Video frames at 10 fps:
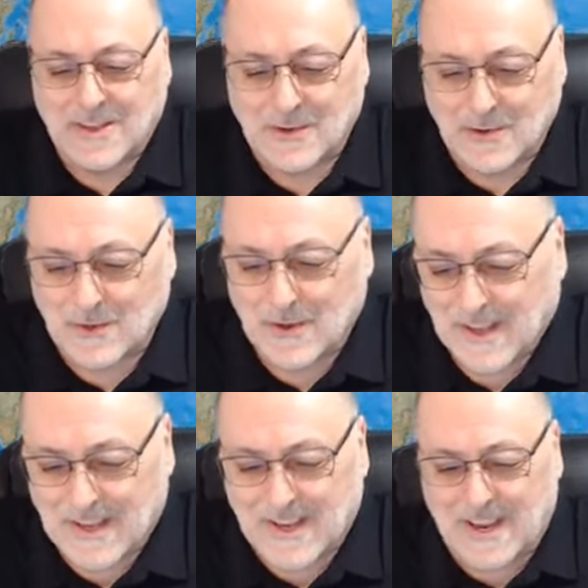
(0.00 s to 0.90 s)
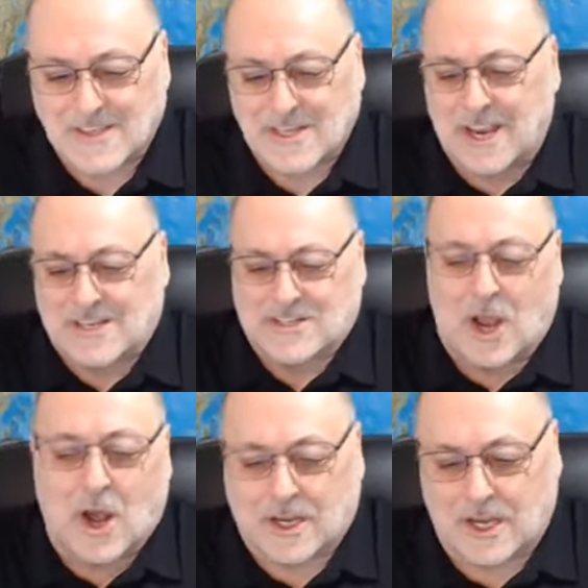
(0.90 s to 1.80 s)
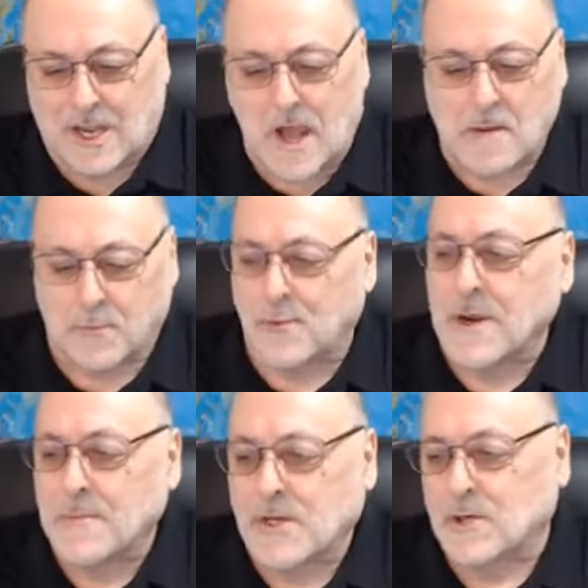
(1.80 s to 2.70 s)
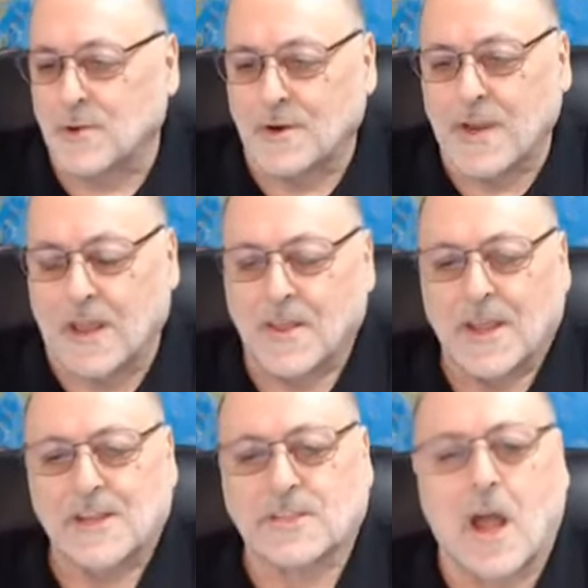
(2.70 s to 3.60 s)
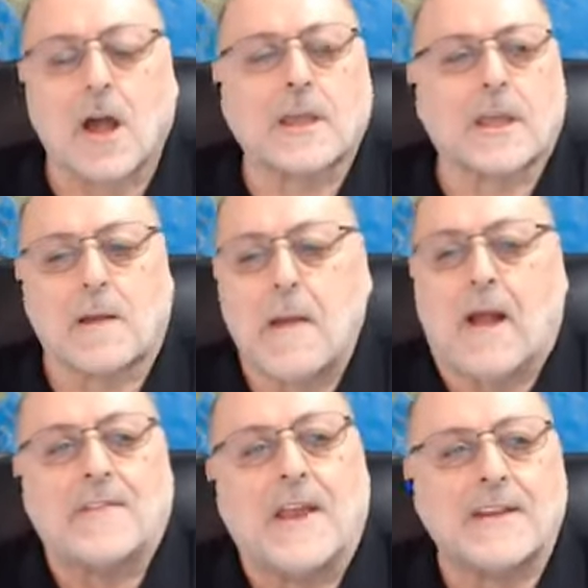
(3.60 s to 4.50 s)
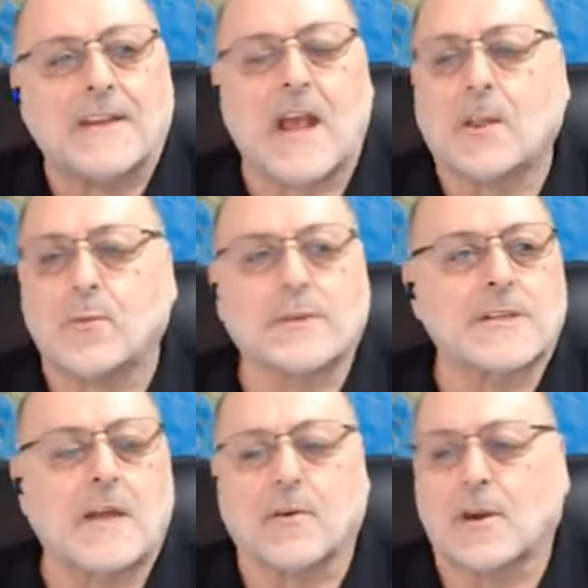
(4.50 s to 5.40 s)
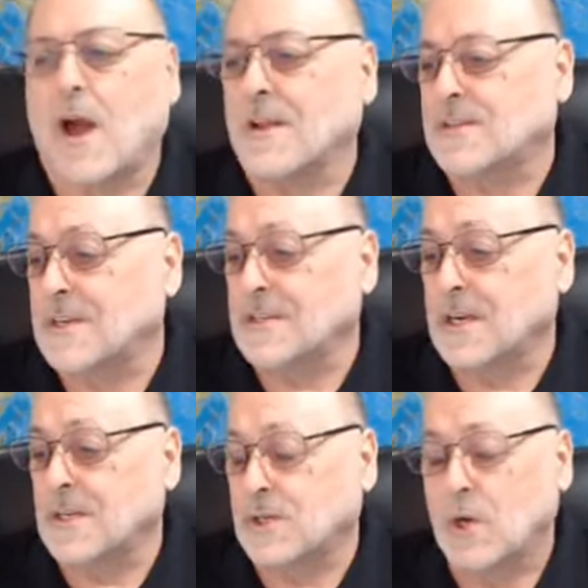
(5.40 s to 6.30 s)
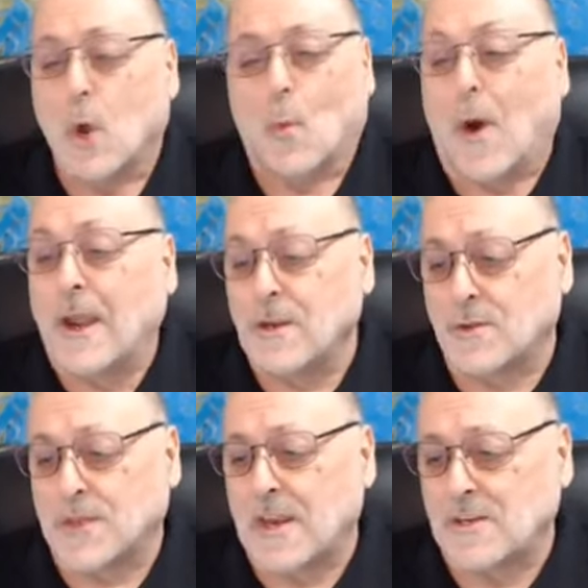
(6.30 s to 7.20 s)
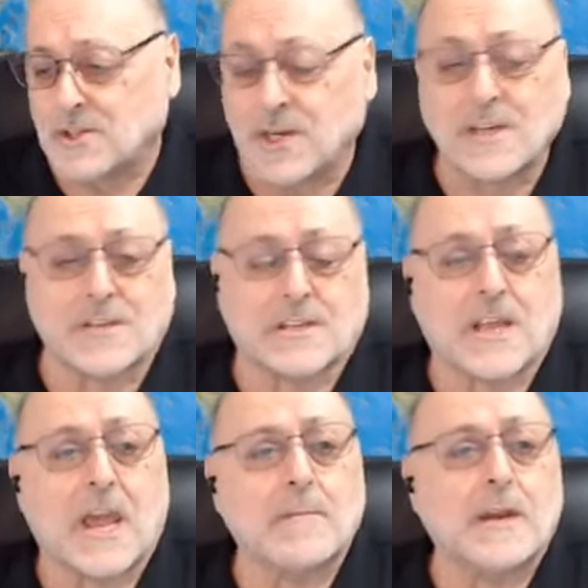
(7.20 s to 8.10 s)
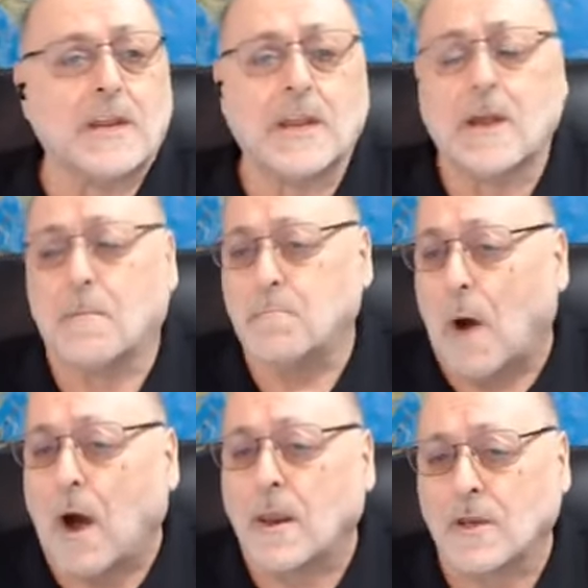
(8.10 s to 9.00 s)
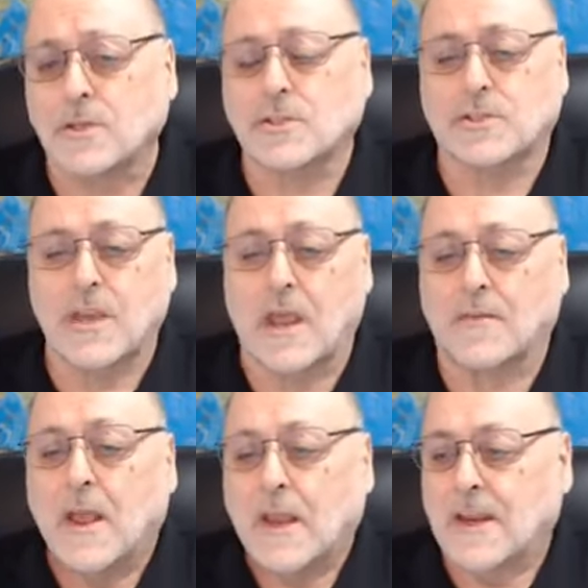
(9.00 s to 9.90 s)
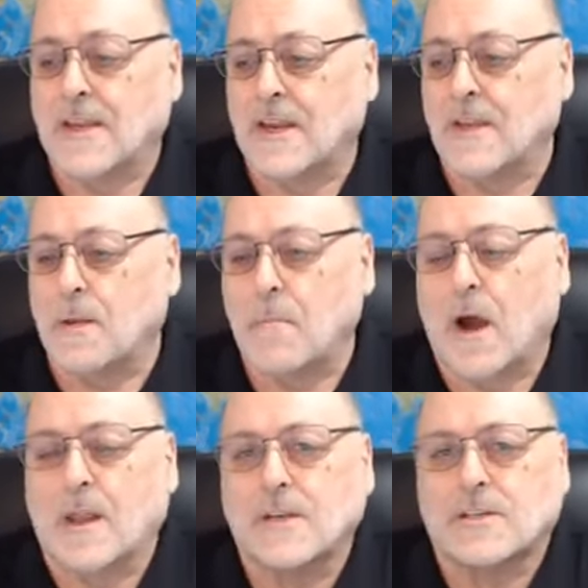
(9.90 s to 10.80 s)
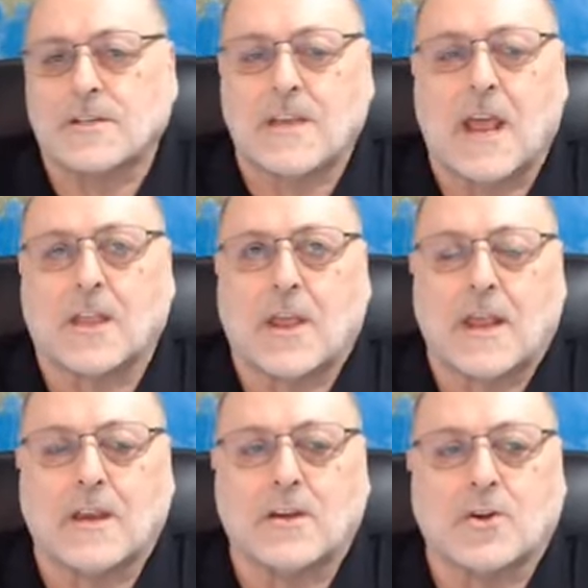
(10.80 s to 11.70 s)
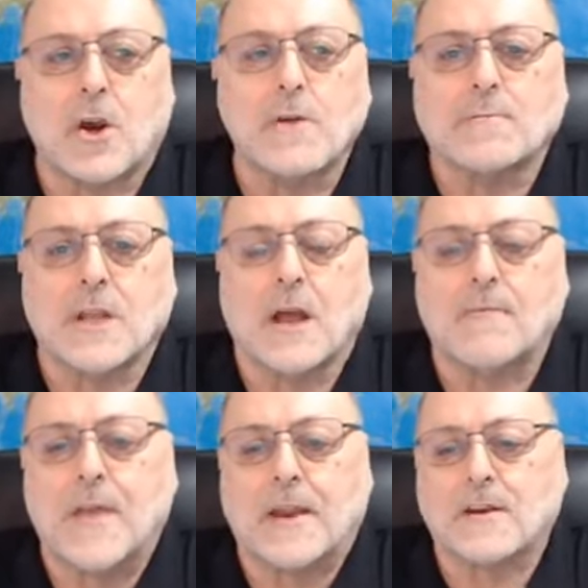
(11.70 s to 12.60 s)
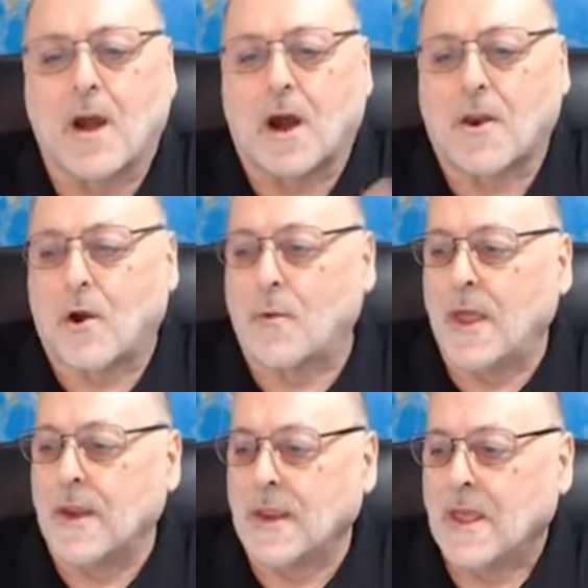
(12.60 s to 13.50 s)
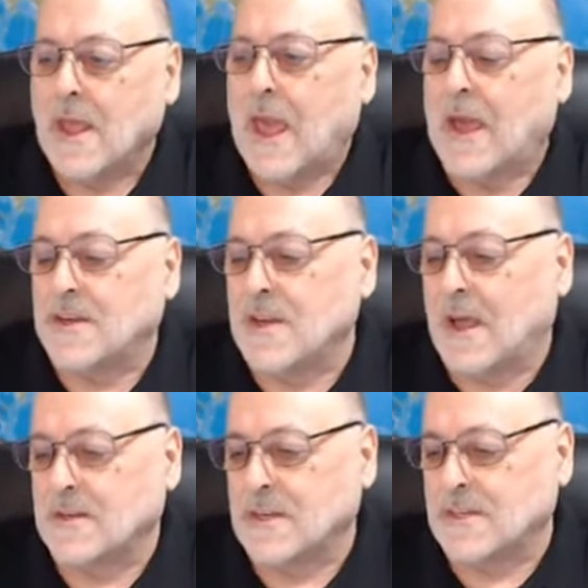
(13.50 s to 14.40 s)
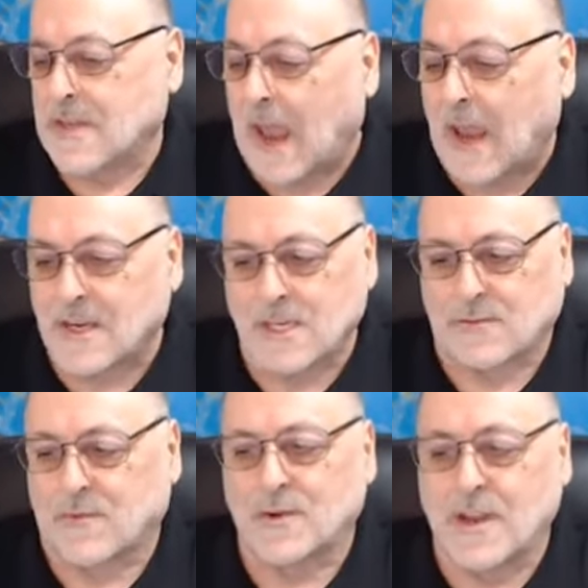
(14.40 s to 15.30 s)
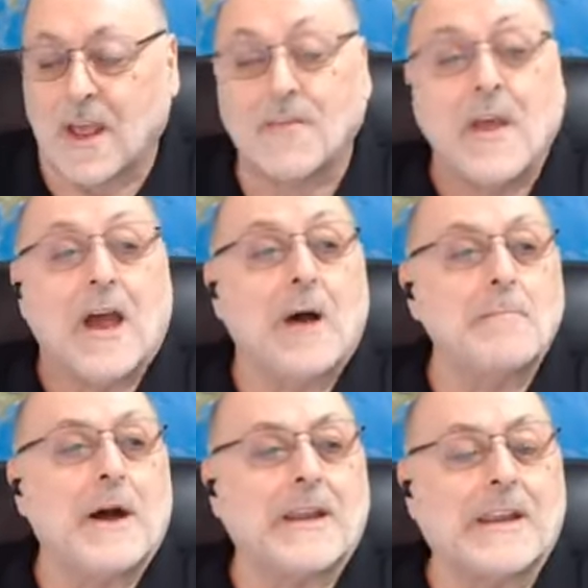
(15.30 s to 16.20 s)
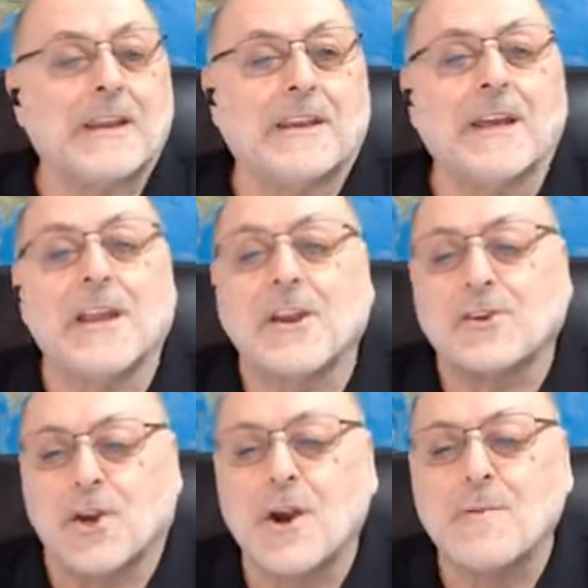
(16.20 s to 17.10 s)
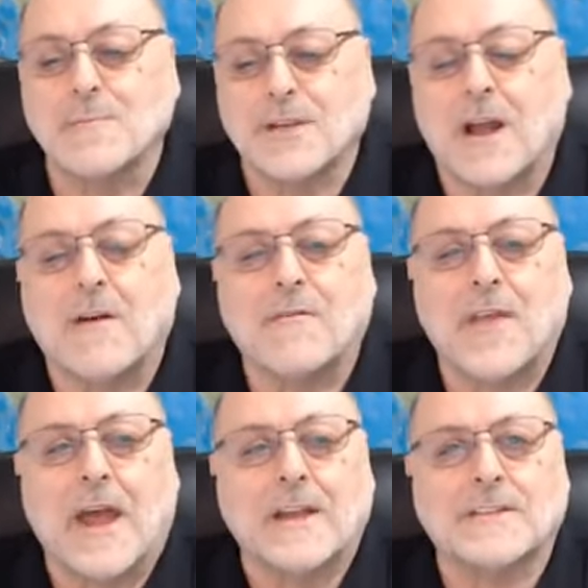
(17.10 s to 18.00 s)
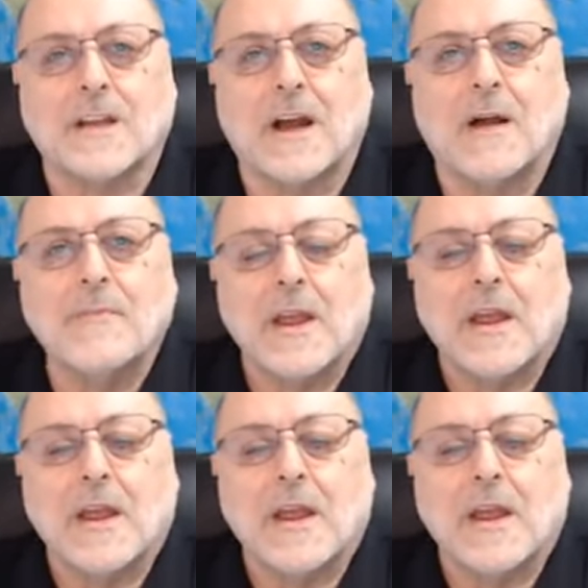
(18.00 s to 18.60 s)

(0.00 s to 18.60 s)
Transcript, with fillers: you you it, it's it's talking about premature death. It's talking about that death was never God's intention. Why do you think Jesus came and he abolished death? He didn't abolish death in terms of that God already had not designed us for death, uh, but he did in terms of that uh,